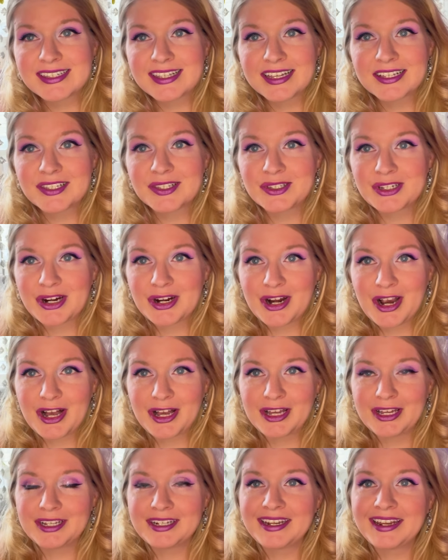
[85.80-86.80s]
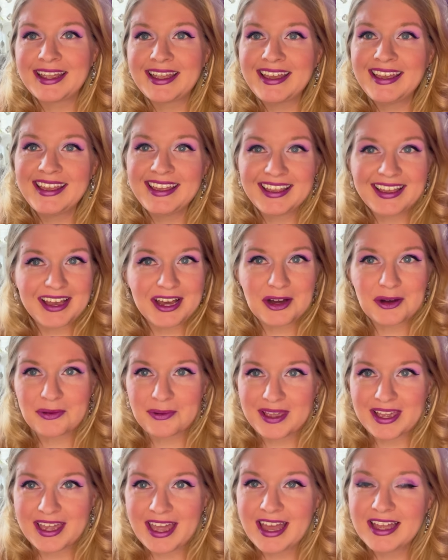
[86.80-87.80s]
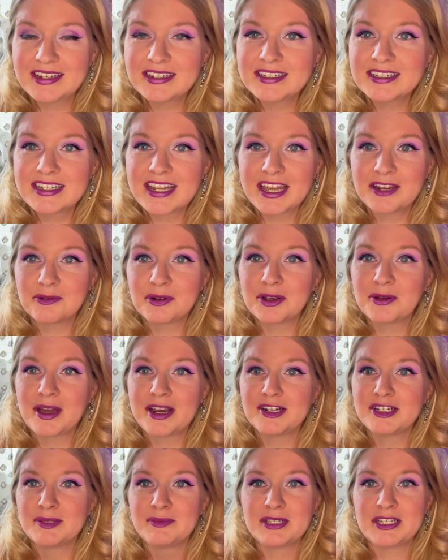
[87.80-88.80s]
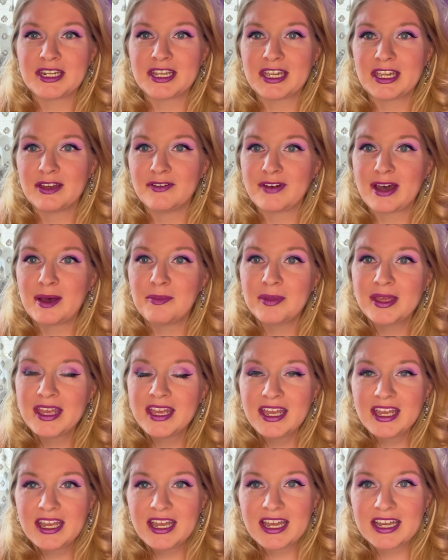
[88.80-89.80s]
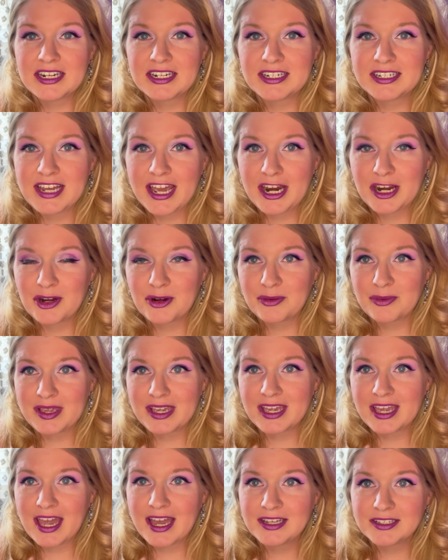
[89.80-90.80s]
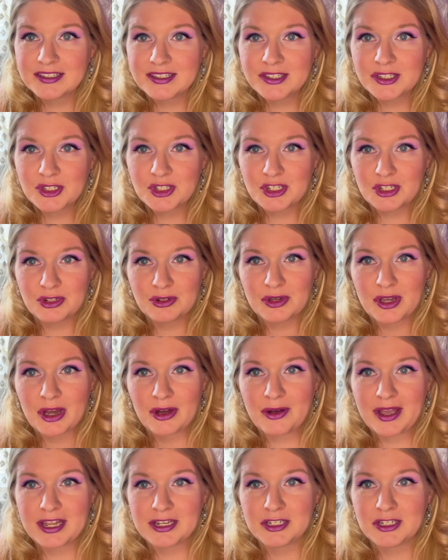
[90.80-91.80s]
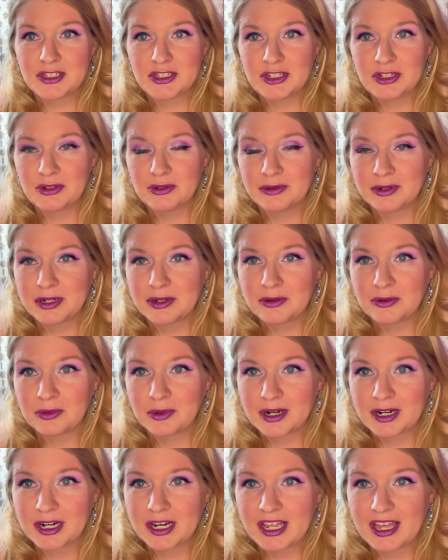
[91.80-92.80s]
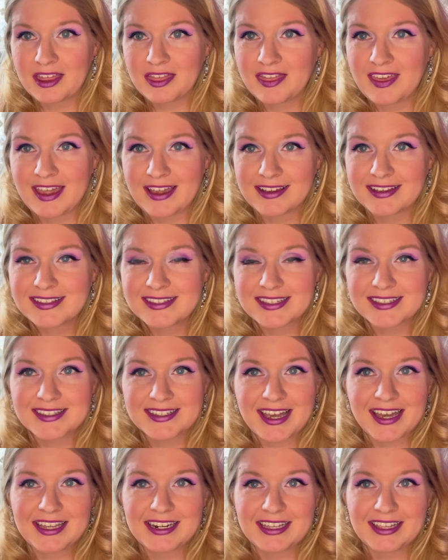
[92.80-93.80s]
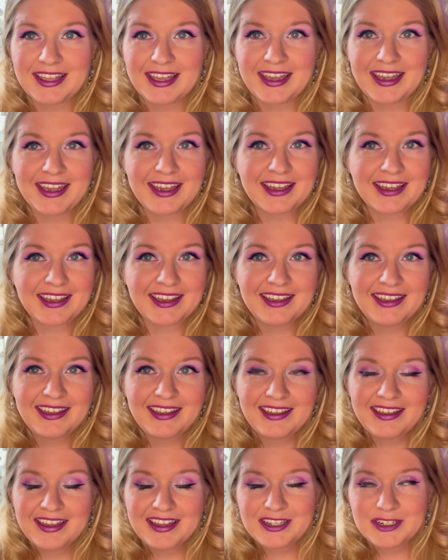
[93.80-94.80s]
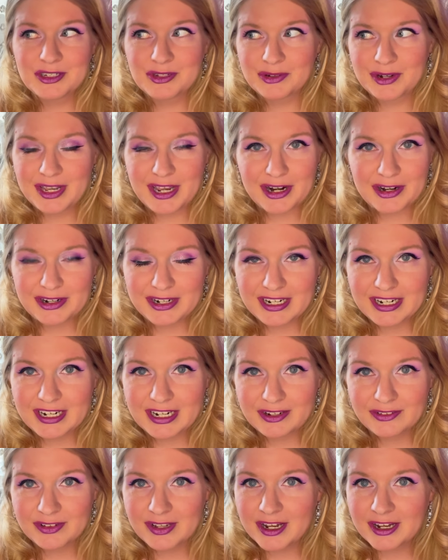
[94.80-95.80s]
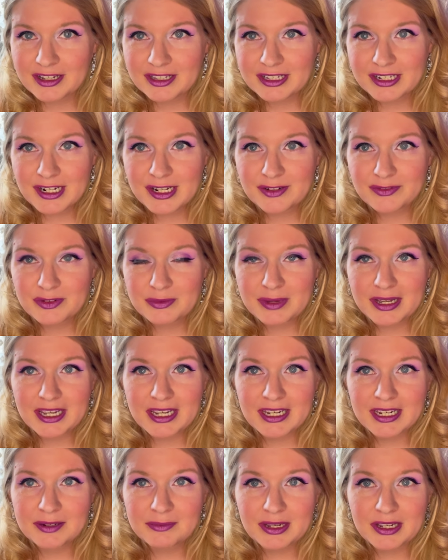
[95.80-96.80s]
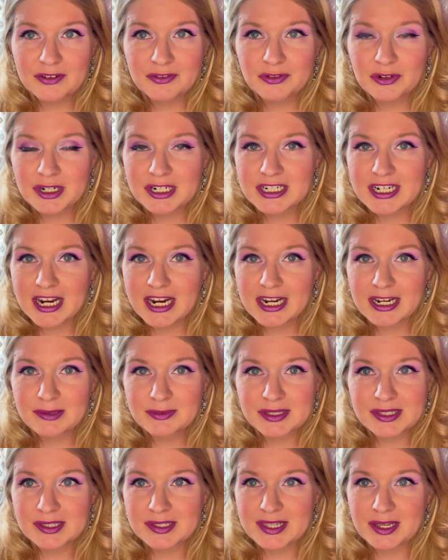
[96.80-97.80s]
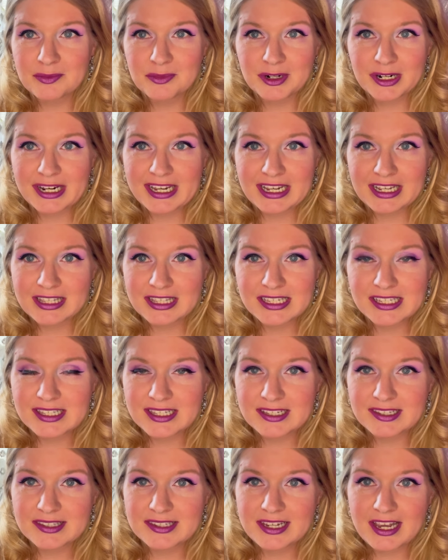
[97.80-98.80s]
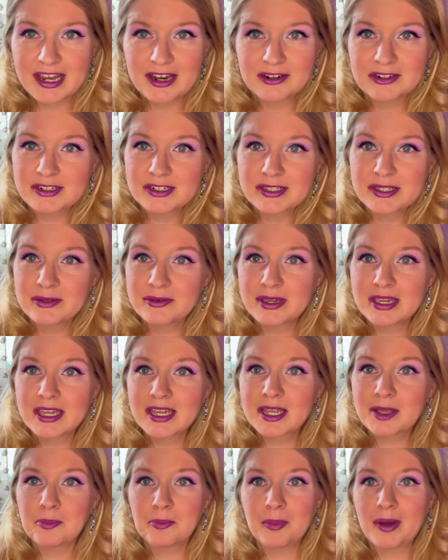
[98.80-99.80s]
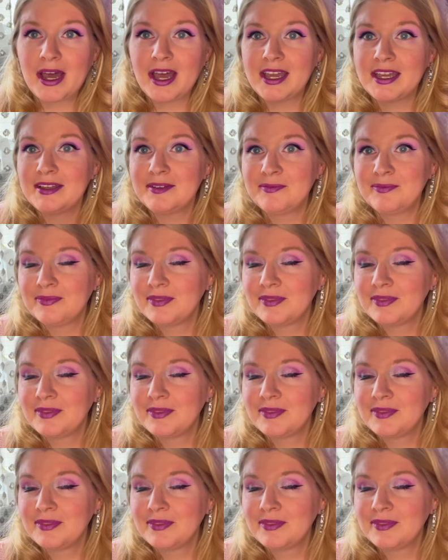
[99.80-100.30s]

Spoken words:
that start on a weekend and requires me to give up an entire weekend to go and do work things. It's kind of like, don't I already give y'all enough of my free time since I'm working like 60 hours a week? But